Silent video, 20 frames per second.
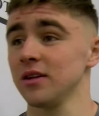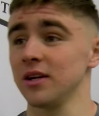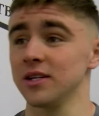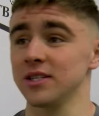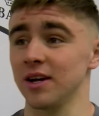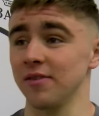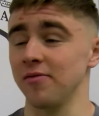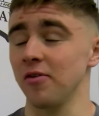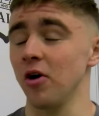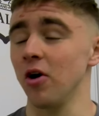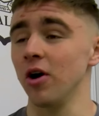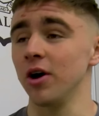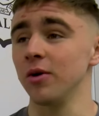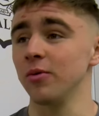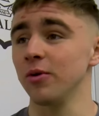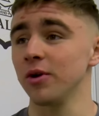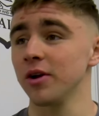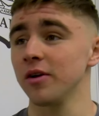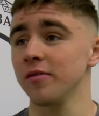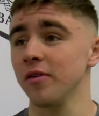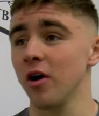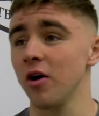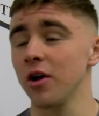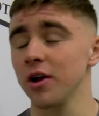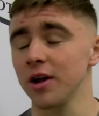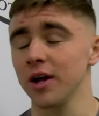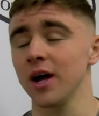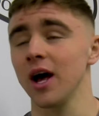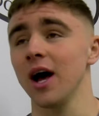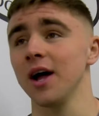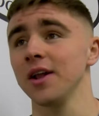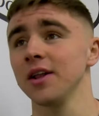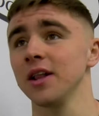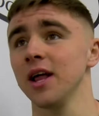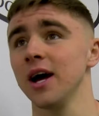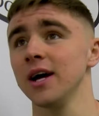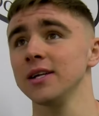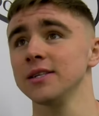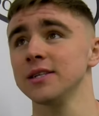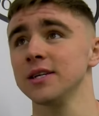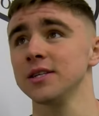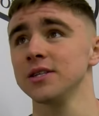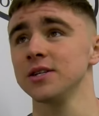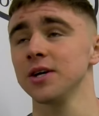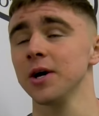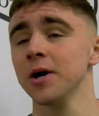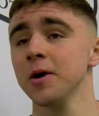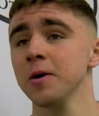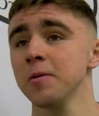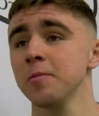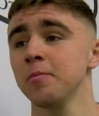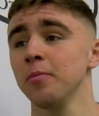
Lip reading: as I thought it would have, or I'd have liked it to,